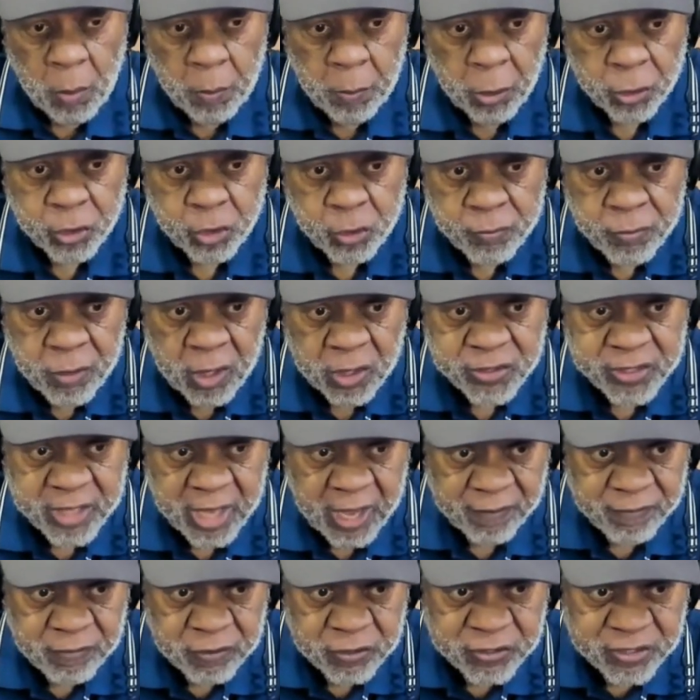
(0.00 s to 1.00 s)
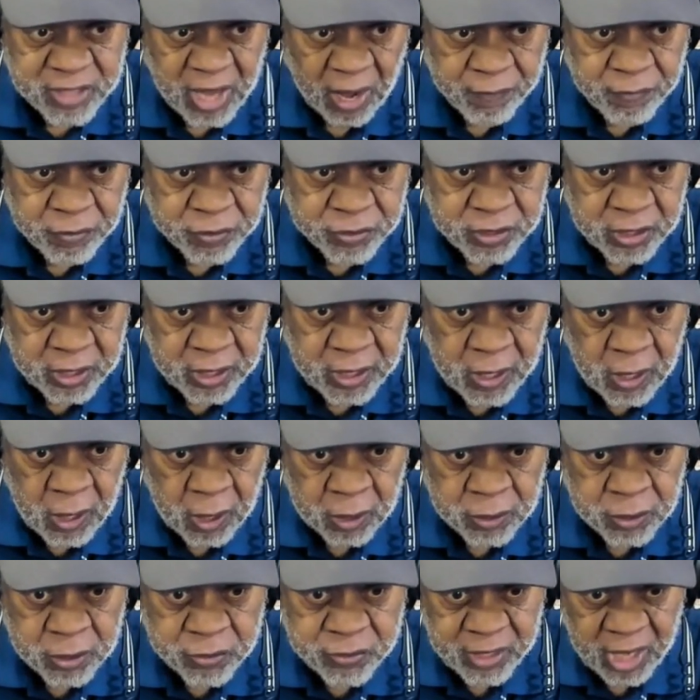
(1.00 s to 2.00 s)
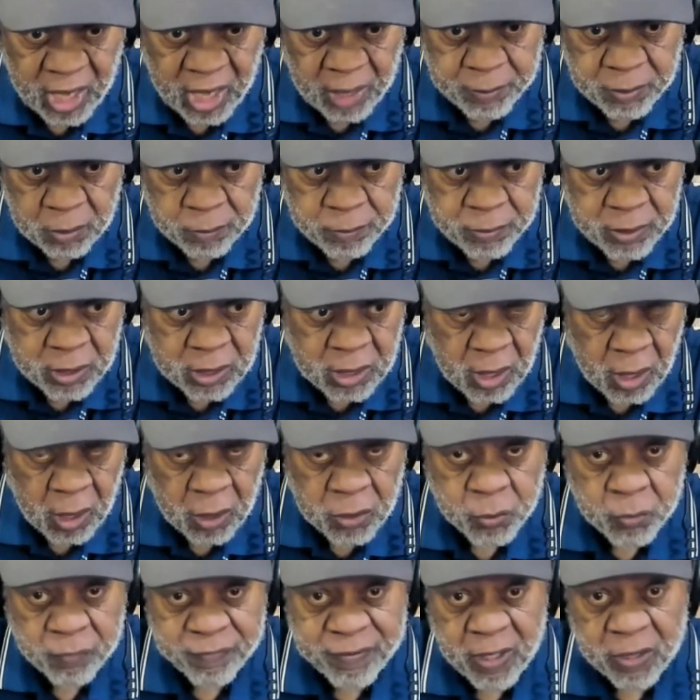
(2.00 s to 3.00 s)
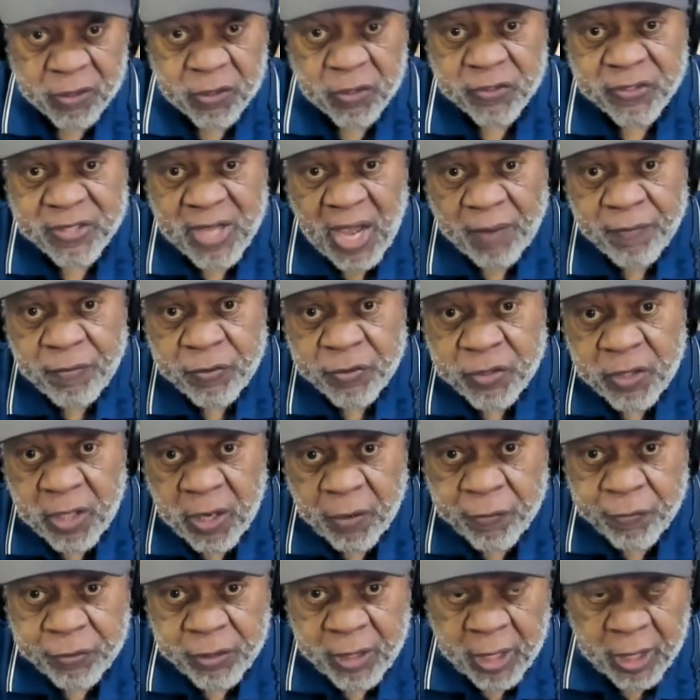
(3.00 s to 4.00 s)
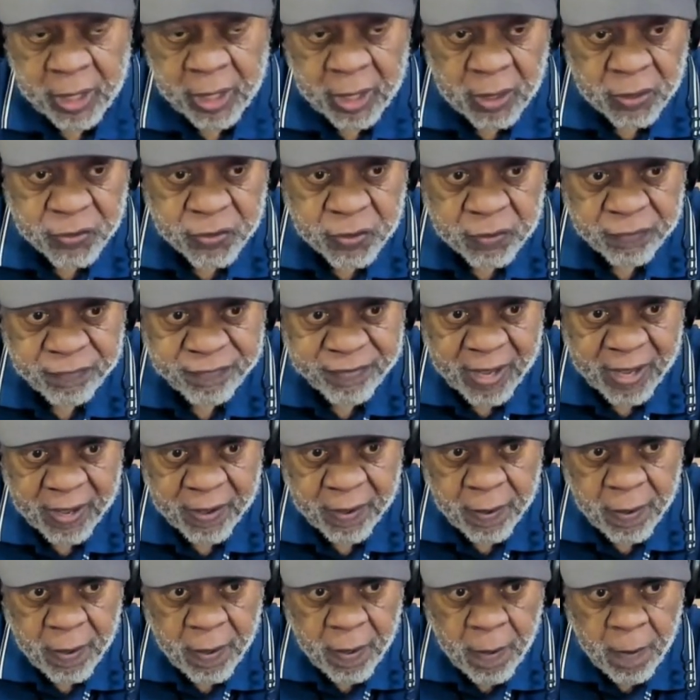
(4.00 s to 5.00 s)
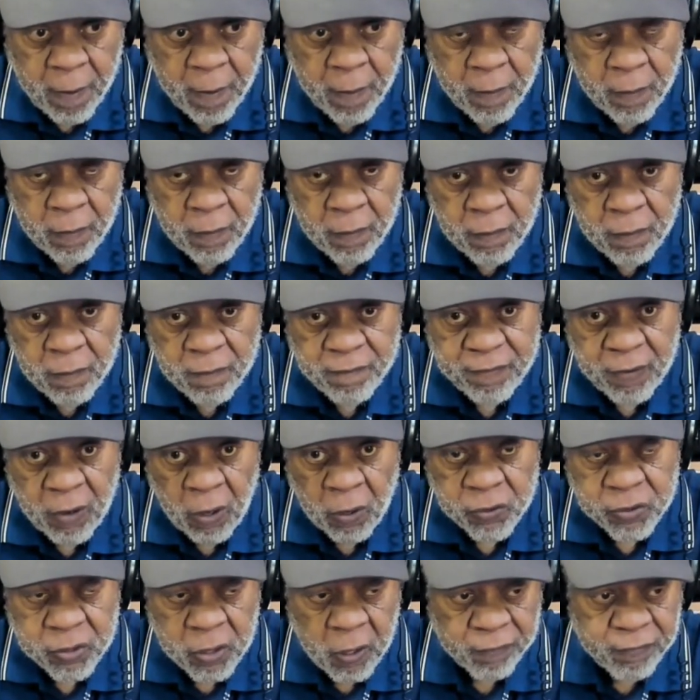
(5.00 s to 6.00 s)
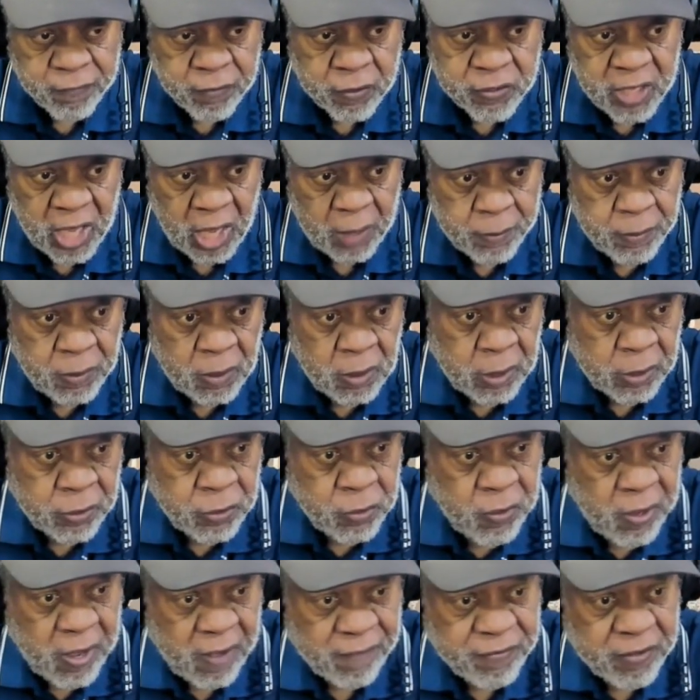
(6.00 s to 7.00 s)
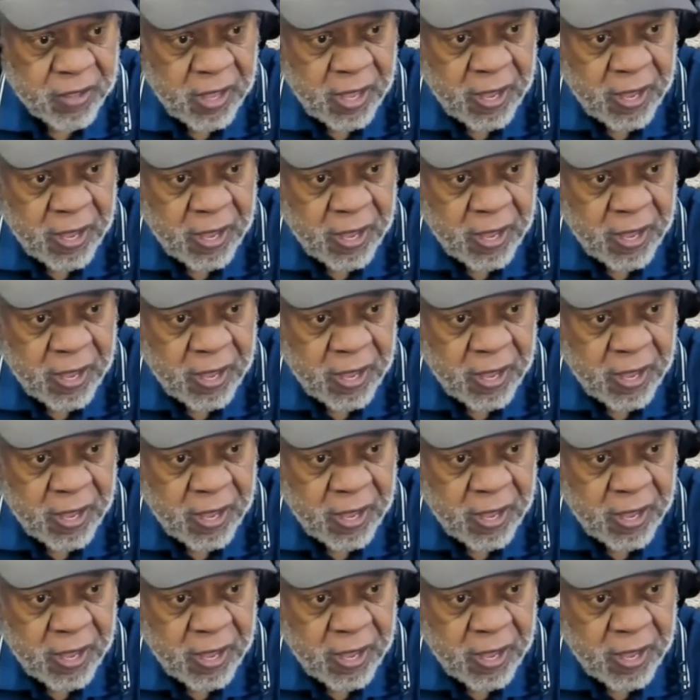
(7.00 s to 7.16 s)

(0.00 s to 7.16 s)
but you must have the sovereignty on the table because without the sovereignty, everything else, in fact, falls off the table, and you have to